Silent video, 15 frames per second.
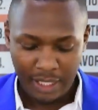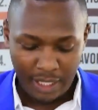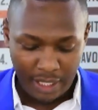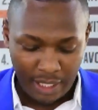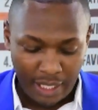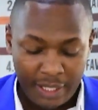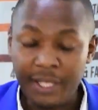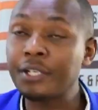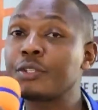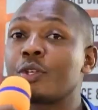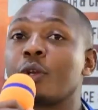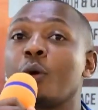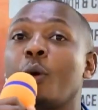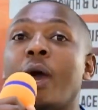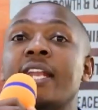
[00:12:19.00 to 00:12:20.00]
The reason
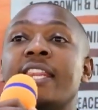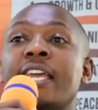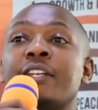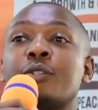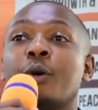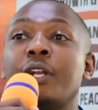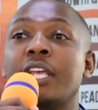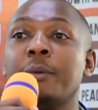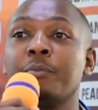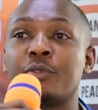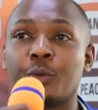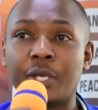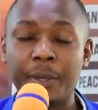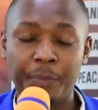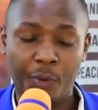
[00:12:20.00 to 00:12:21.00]
why they told him to
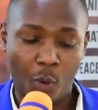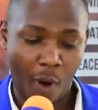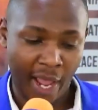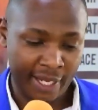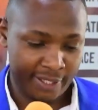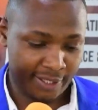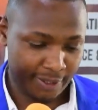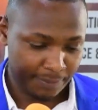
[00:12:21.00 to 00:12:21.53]
keep quiet